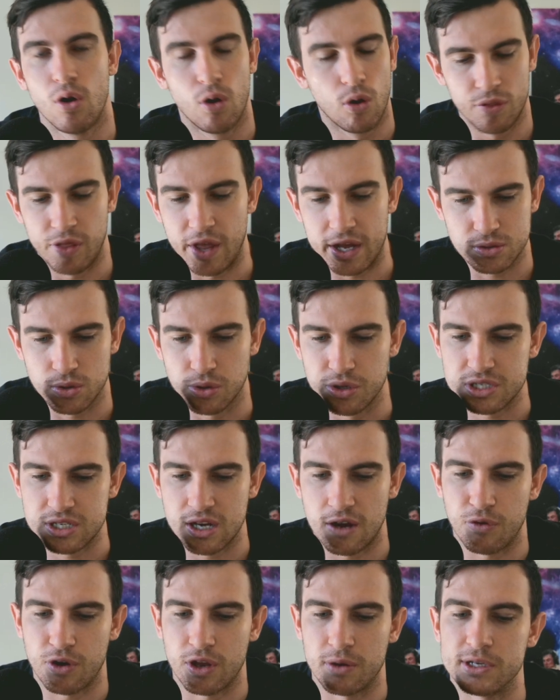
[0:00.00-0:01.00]
That's all the
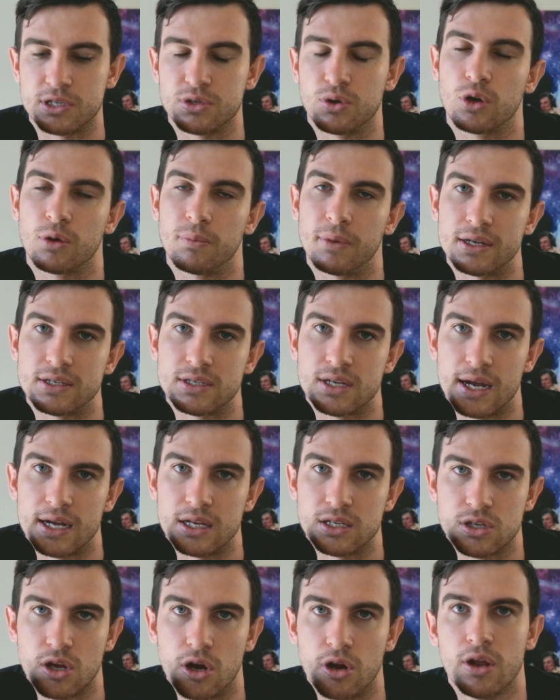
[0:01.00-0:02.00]
stuff we're going to be talking about today.
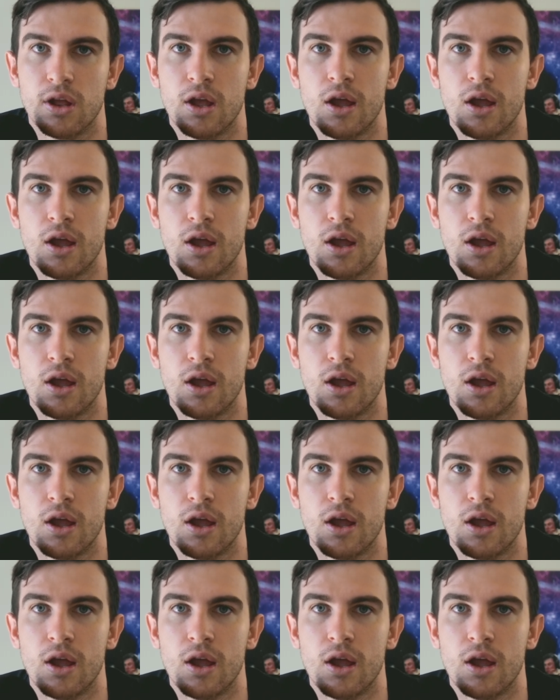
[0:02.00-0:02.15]
So